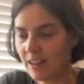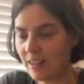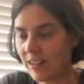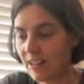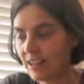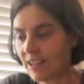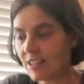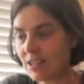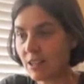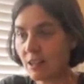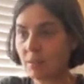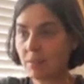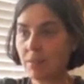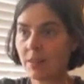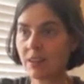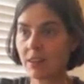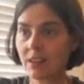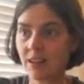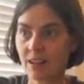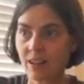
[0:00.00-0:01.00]
Then some
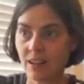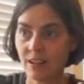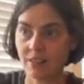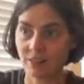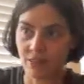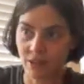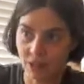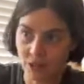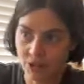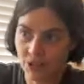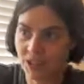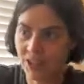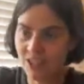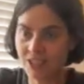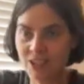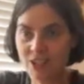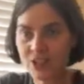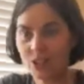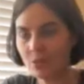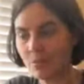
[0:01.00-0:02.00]
of those
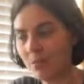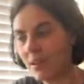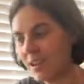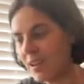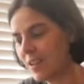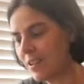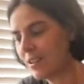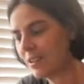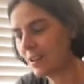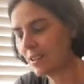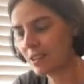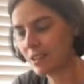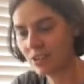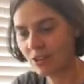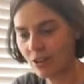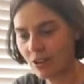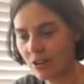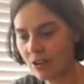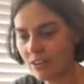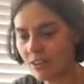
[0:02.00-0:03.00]
didn't germinate, and I
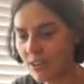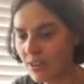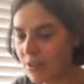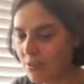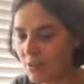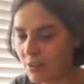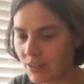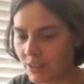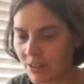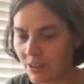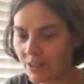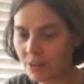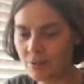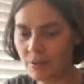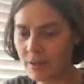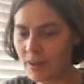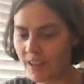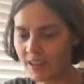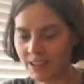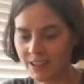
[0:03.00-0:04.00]
started them with a new
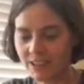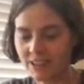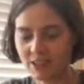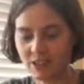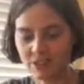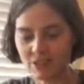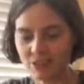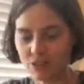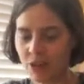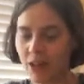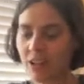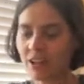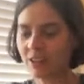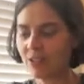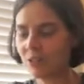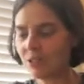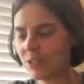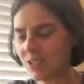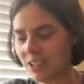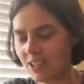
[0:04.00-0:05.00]
baggie to try
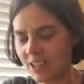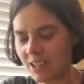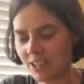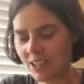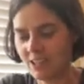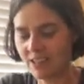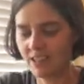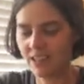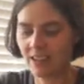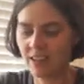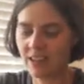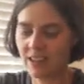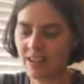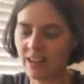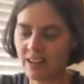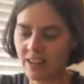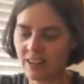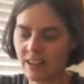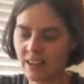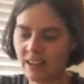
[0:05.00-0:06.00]
those again.
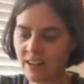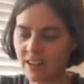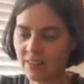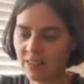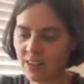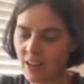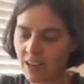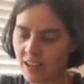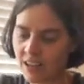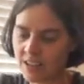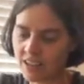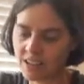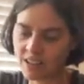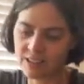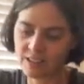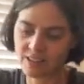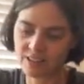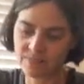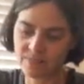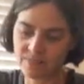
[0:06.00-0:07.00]
Then I've
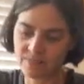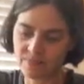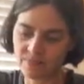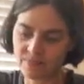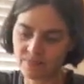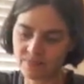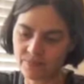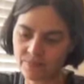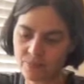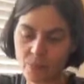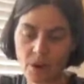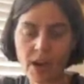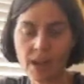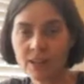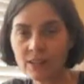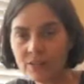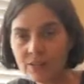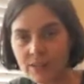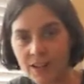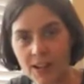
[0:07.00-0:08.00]
got
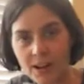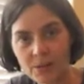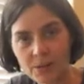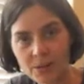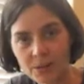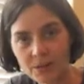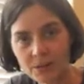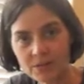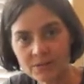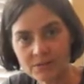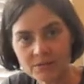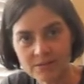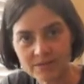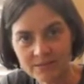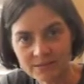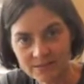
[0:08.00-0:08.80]
wildflower